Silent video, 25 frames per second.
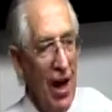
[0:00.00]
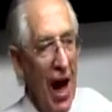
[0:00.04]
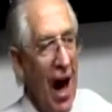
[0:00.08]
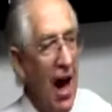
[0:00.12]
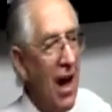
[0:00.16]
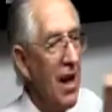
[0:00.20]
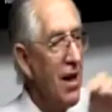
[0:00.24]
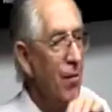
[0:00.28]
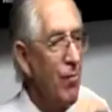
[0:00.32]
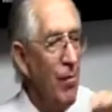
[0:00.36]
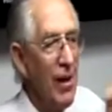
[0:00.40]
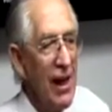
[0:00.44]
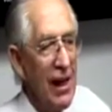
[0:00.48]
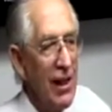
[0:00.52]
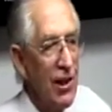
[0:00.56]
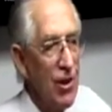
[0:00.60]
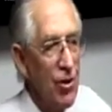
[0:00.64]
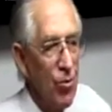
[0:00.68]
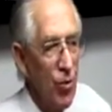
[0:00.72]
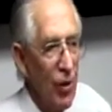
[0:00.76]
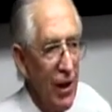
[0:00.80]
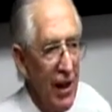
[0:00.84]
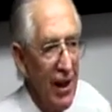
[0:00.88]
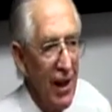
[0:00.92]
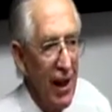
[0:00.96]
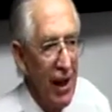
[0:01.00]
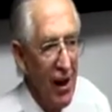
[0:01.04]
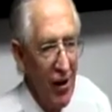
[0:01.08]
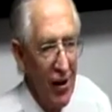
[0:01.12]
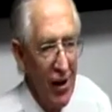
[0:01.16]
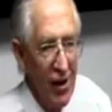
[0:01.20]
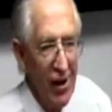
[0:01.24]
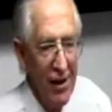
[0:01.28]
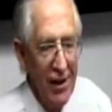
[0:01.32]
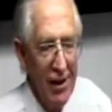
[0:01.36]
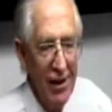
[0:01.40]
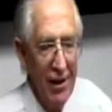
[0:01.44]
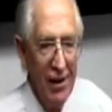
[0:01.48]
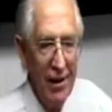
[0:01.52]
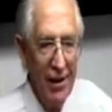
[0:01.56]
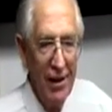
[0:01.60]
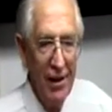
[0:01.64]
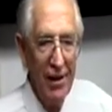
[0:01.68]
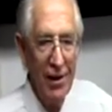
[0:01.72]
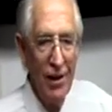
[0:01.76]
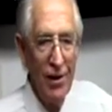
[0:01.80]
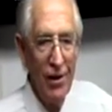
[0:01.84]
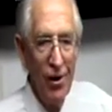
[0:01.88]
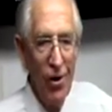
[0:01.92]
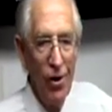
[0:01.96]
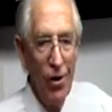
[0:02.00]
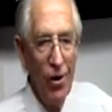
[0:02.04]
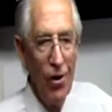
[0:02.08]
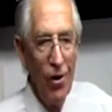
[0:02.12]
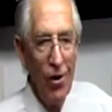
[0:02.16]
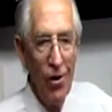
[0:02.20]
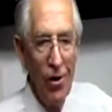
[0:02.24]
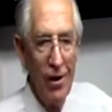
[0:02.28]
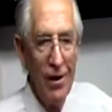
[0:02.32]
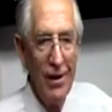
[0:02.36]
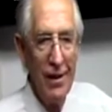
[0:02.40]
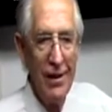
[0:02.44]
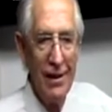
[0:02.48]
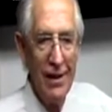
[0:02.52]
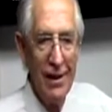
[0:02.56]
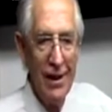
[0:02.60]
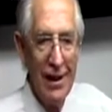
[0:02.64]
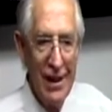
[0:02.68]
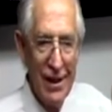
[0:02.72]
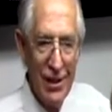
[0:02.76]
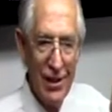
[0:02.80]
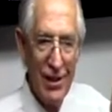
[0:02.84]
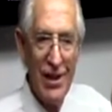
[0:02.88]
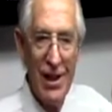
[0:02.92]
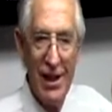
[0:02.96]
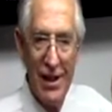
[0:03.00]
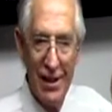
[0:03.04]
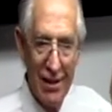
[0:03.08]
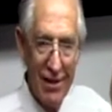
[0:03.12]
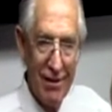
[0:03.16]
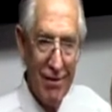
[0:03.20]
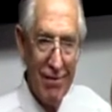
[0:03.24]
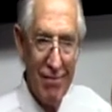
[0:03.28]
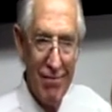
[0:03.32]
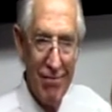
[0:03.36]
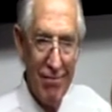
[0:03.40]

unmixed with error, or is it